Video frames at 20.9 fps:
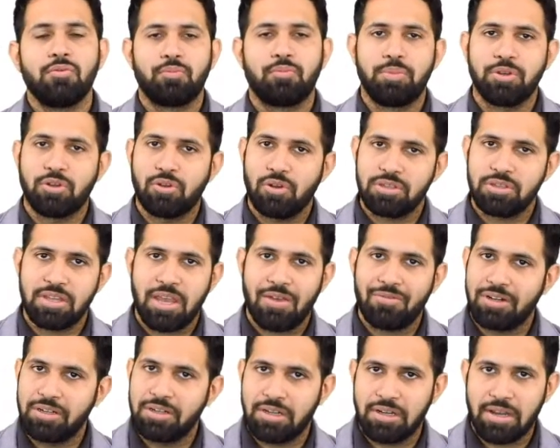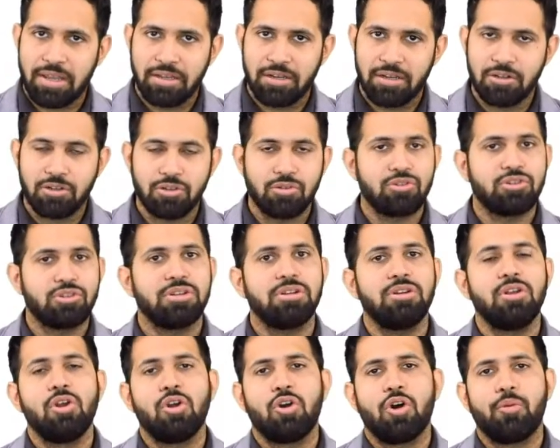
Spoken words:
because they have an underlying contusion,